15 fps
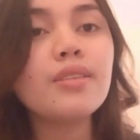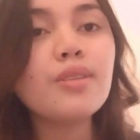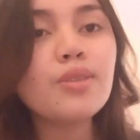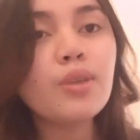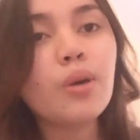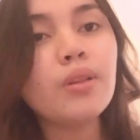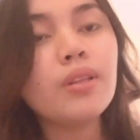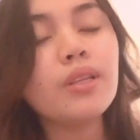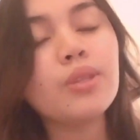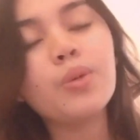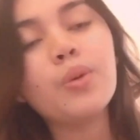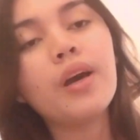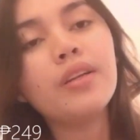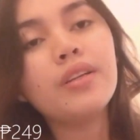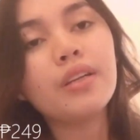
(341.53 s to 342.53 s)
This is only
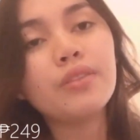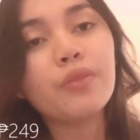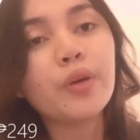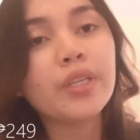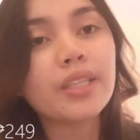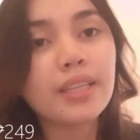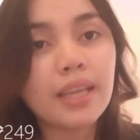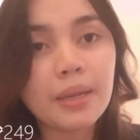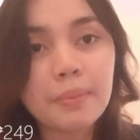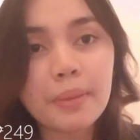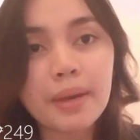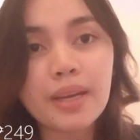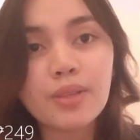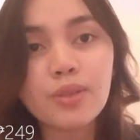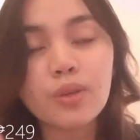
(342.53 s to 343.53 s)
249
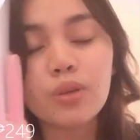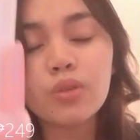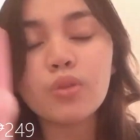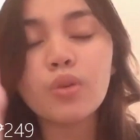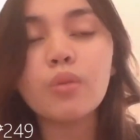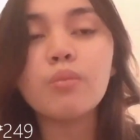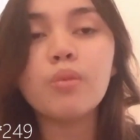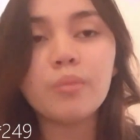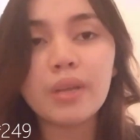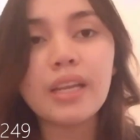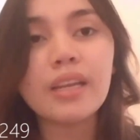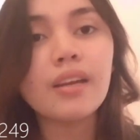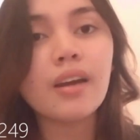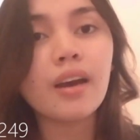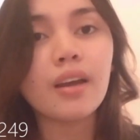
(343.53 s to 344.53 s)
pesos. So,
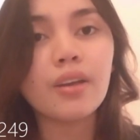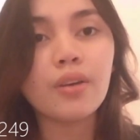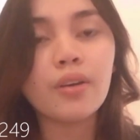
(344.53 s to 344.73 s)
bumili na